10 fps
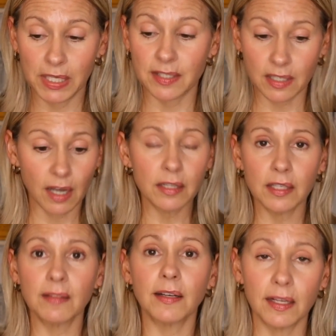It's the kind of
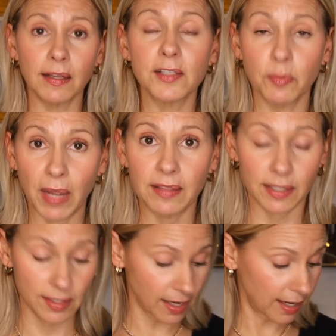thing that I'd like to bathe in
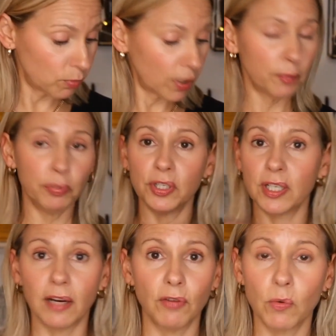it. I want to put it
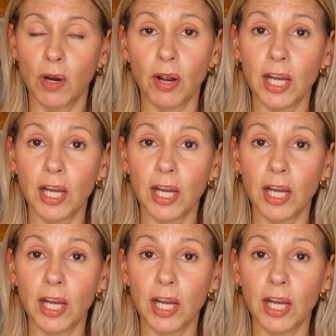everywhere. I